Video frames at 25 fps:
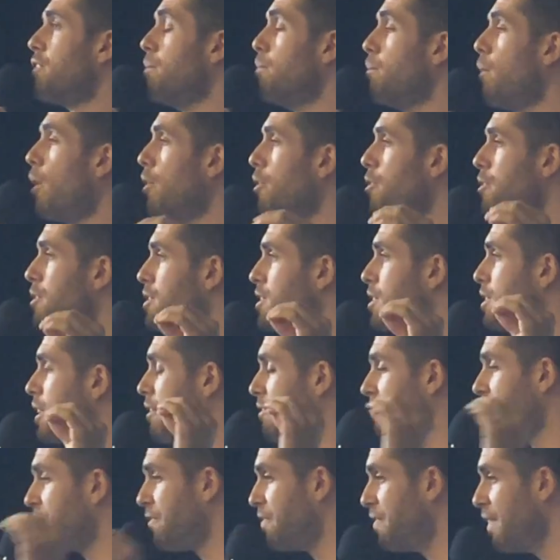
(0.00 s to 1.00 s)
most
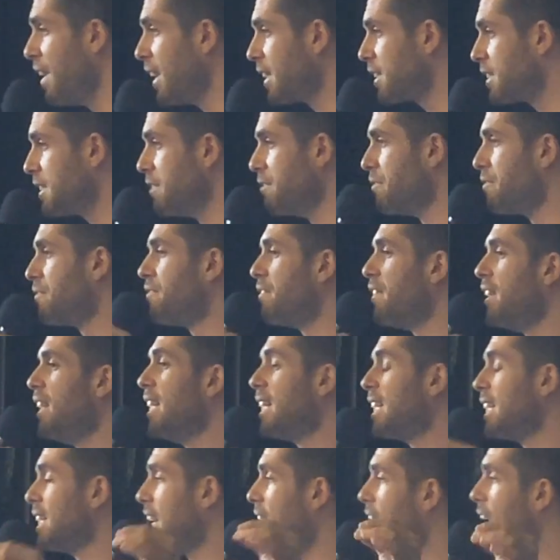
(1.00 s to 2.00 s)
effective
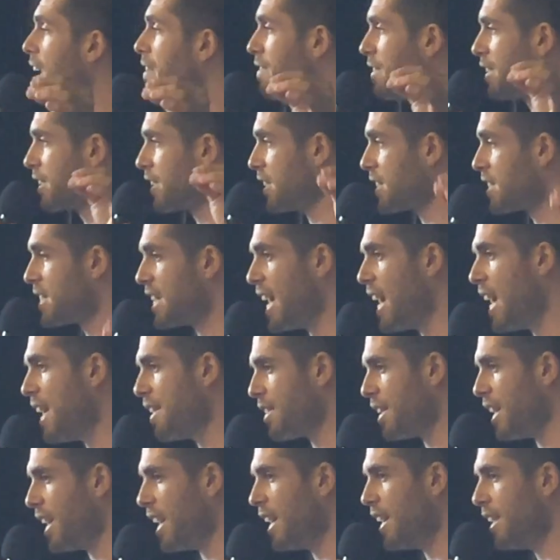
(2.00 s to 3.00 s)
vegan advocates
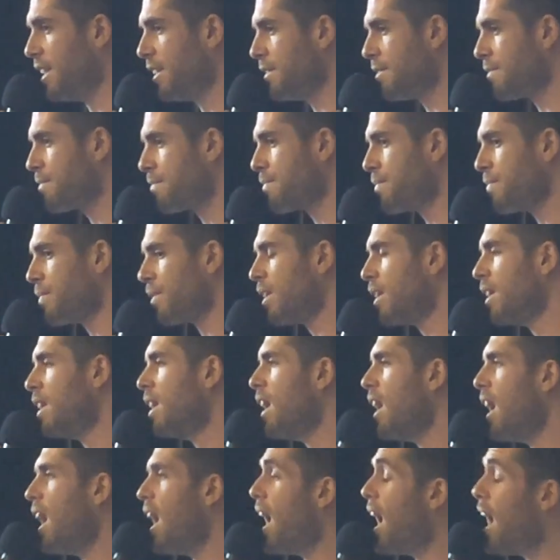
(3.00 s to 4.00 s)
out there
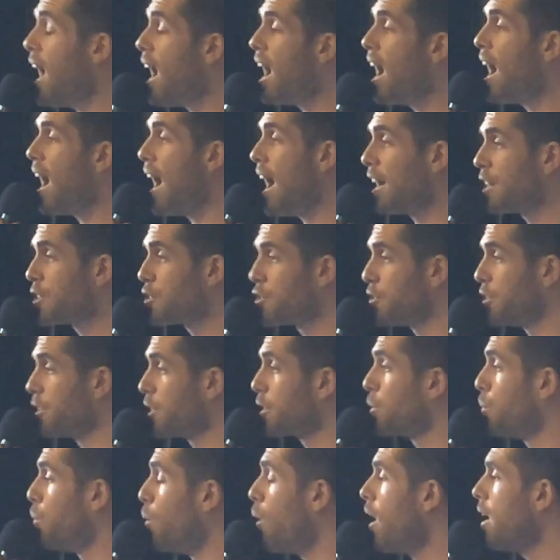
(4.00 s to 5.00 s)
are actually
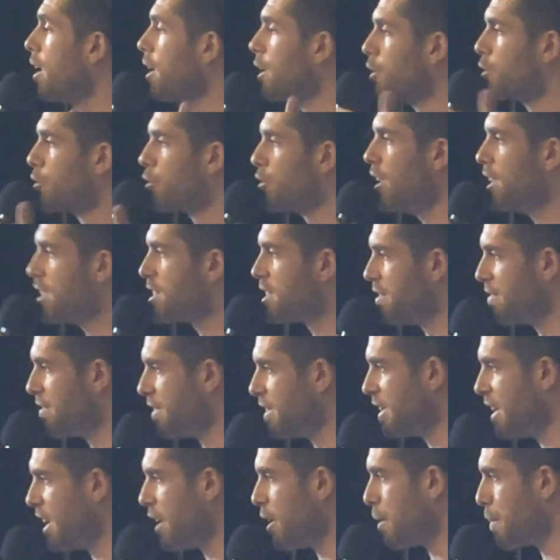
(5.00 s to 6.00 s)
quite aggressive
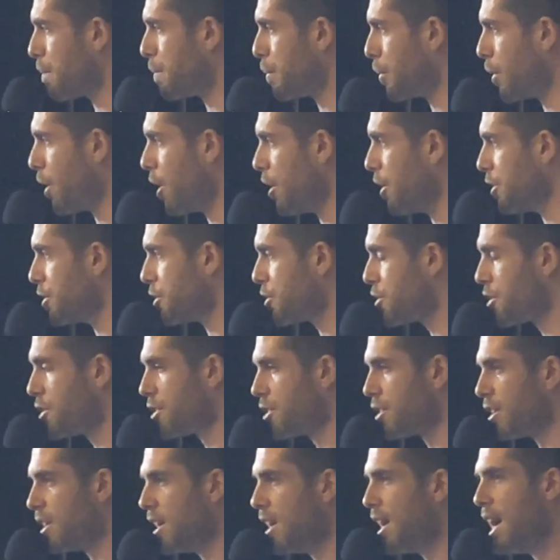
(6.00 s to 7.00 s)
in their
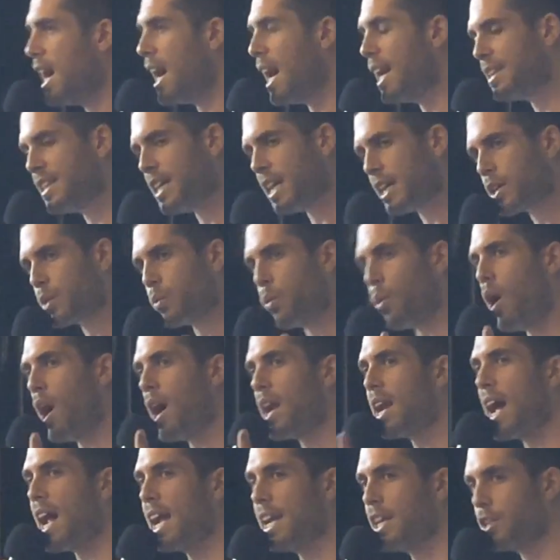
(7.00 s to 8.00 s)
approach, and they're
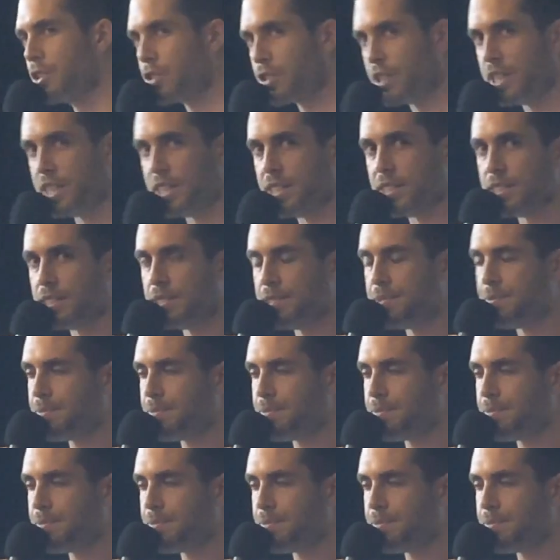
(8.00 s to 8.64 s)
quite angry.